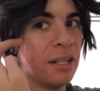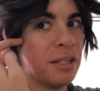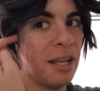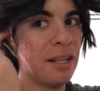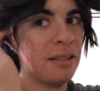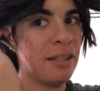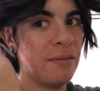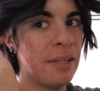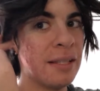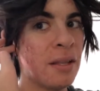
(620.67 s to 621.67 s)
I just had to
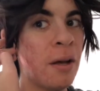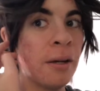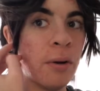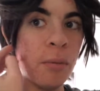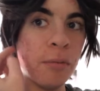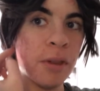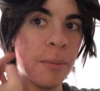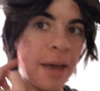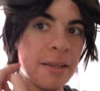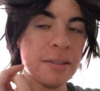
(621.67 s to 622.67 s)
leave these long and hope for the
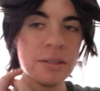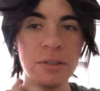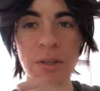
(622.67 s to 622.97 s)
best.